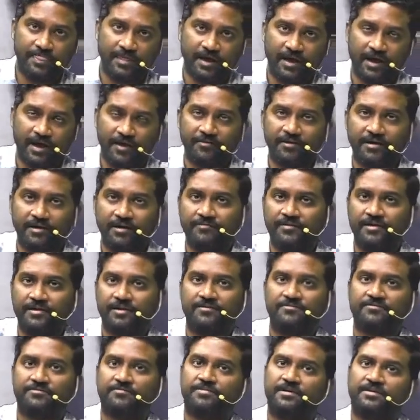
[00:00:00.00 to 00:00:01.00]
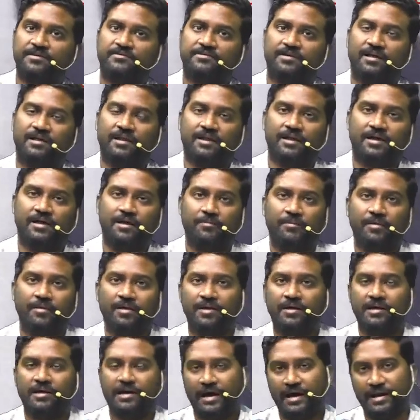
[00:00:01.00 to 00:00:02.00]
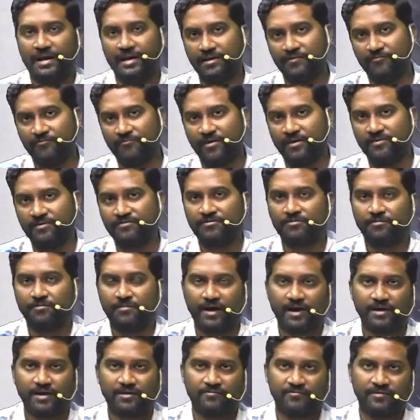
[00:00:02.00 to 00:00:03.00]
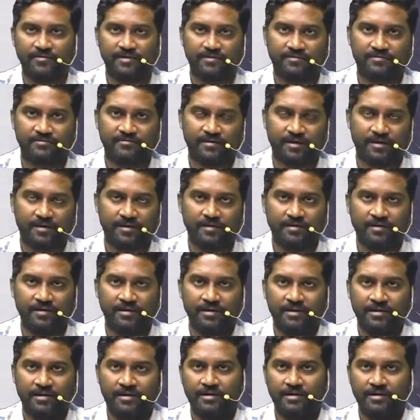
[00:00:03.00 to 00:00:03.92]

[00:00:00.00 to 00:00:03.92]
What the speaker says: they have given a special name, reverse bat wing sign.